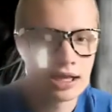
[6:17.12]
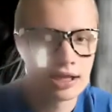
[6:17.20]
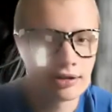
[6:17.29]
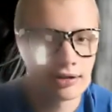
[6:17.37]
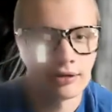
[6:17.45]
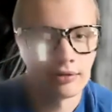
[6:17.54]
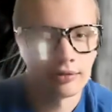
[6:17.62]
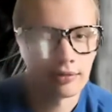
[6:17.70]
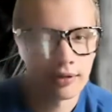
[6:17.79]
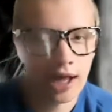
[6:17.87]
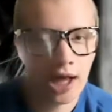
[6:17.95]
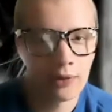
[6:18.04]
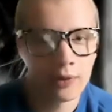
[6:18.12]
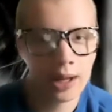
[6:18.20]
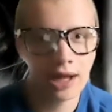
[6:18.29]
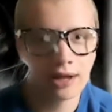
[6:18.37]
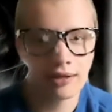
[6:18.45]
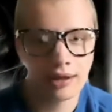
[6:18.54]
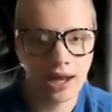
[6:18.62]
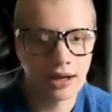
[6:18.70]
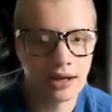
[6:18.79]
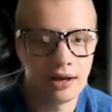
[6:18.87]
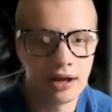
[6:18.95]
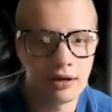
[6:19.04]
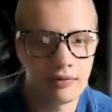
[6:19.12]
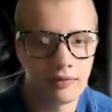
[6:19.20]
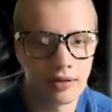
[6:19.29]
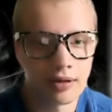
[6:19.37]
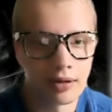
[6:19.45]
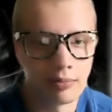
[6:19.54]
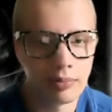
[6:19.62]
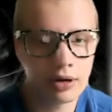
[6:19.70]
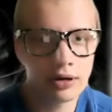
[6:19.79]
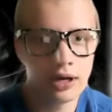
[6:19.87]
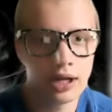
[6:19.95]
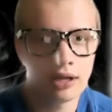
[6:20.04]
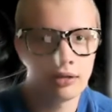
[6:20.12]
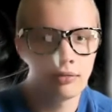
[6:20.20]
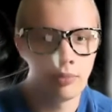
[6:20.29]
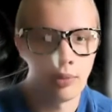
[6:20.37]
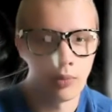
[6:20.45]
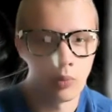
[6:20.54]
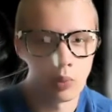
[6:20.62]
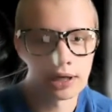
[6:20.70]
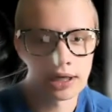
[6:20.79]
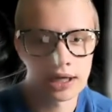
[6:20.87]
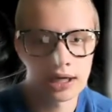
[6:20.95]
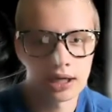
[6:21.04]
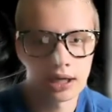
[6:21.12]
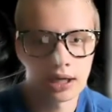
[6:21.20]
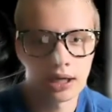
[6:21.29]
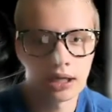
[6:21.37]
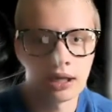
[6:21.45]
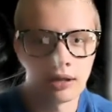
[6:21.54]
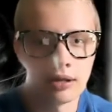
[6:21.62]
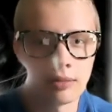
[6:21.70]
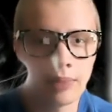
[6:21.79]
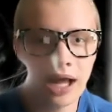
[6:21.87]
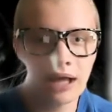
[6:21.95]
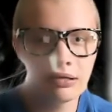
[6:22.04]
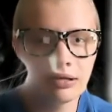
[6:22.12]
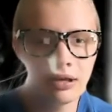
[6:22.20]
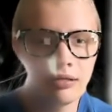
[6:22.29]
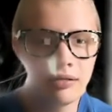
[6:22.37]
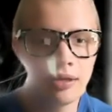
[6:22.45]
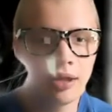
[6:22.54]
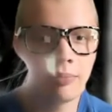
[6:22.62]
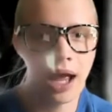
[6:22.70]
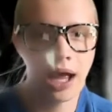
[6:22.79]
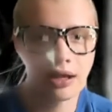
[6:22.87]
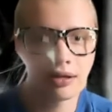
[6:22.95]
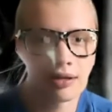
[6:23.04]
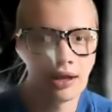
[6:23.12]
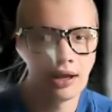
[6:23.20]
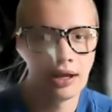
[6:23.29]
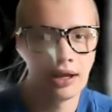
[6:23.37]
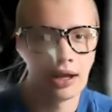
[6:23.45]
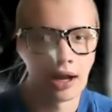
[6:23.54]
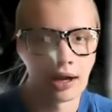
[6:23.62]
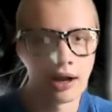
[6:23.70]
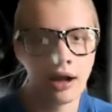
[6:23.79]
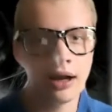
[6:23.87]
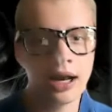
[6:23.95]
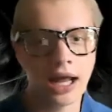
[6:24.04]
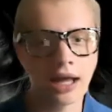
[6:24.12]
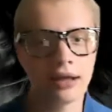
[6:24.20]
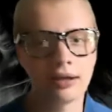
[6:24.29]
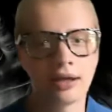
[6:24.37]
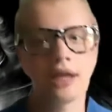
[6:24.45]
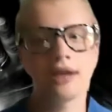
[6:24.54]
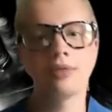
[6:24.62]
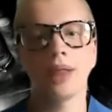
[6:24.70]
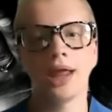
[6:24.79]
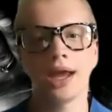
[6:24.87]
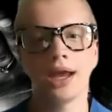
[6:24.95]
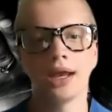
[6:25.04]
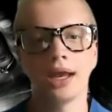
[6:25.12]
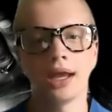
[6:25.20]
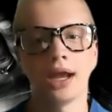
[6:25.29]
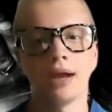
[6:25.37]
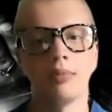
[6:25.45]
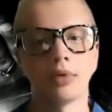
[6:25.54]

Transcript: So, I realized that none of the bargainings will work. The past is in the past, and God has his plan in